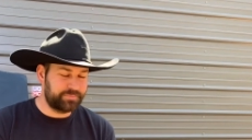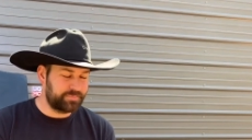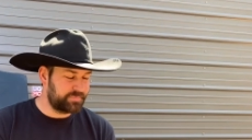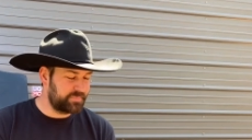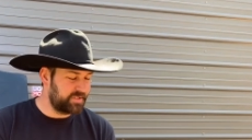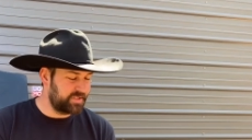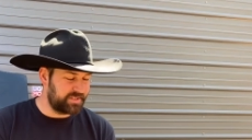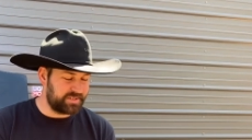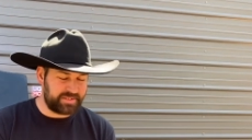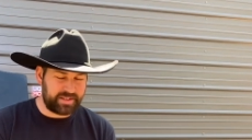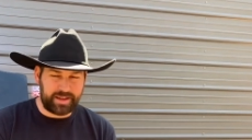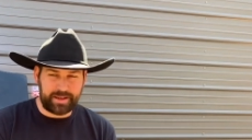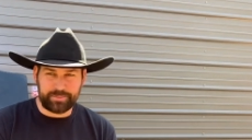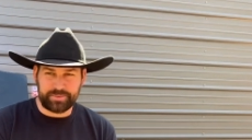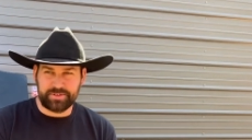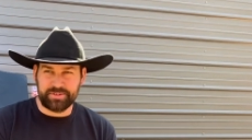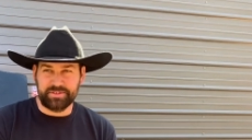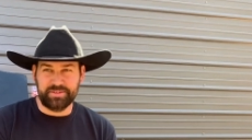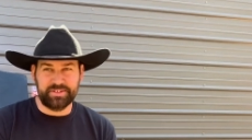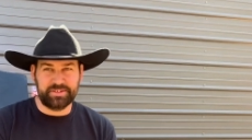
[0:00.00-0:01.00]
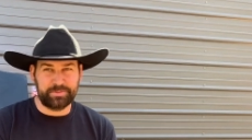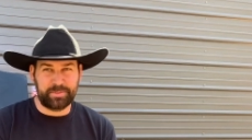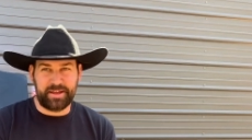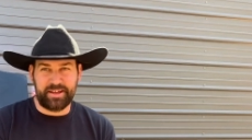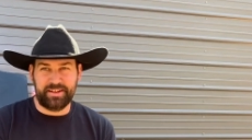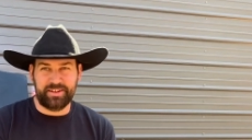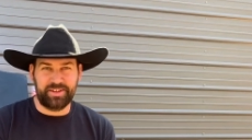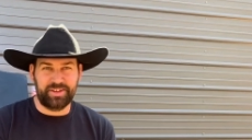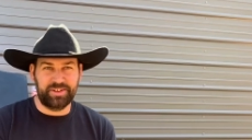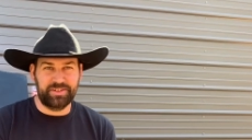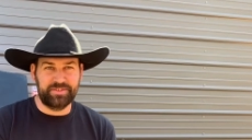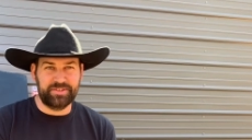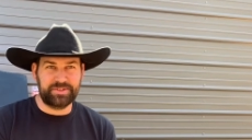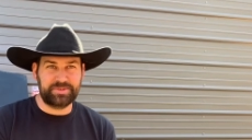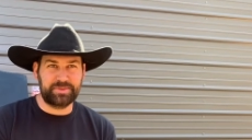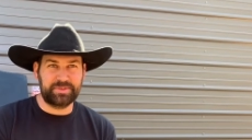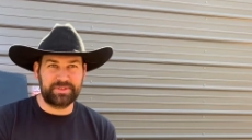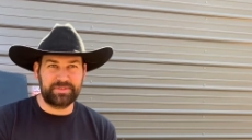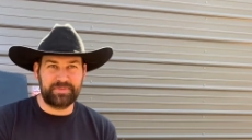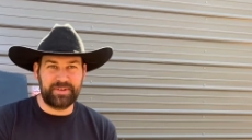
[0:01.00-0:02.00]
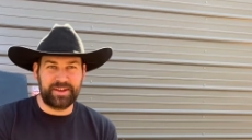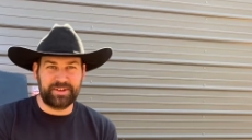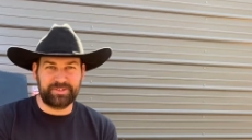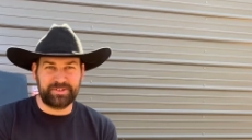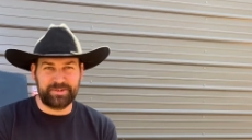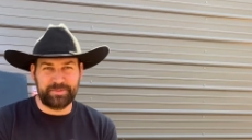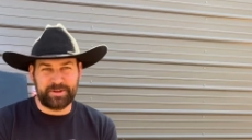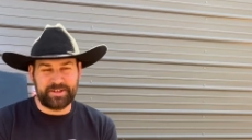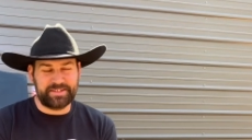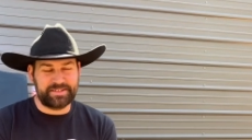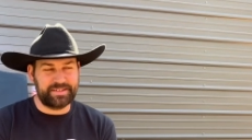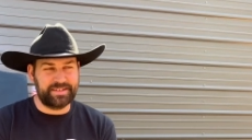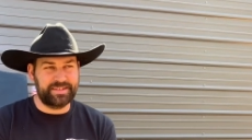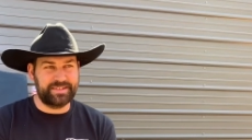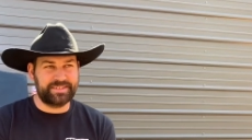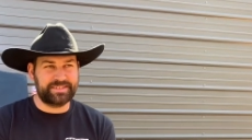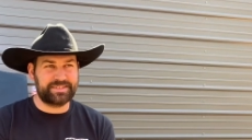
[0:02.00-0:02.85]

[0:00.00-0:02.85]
just absolutely spank all of us with the factory Mustangs.